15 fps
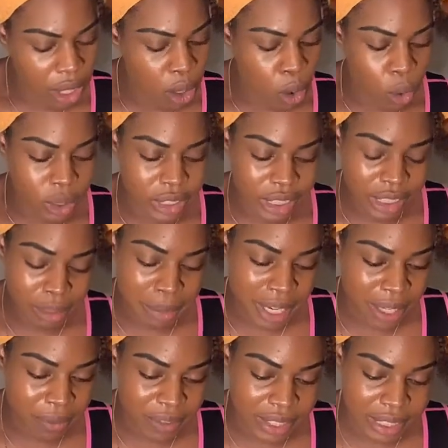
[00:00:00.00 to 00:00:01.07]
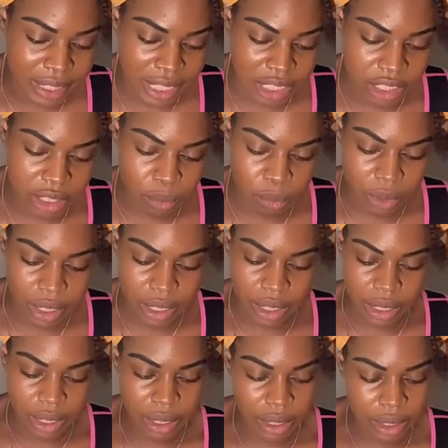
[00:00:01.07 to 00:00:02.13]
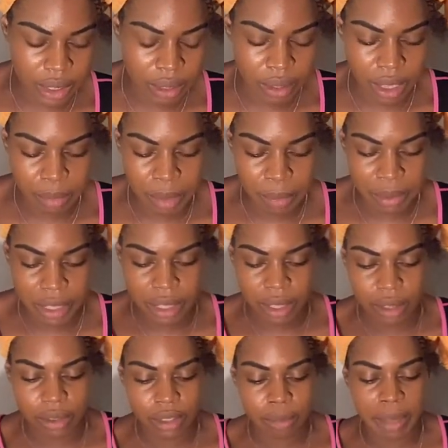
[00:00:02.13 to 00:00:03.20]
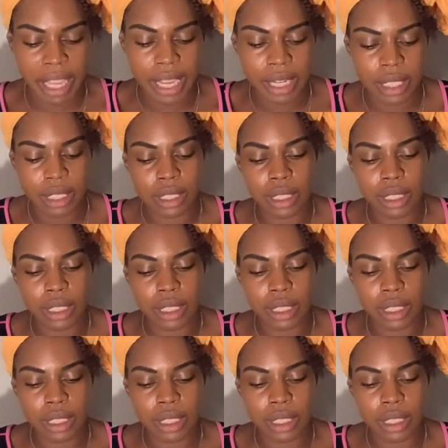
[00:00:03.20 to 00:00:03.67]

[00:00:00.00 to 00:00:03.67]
Or just manifestation work. So let me put those back.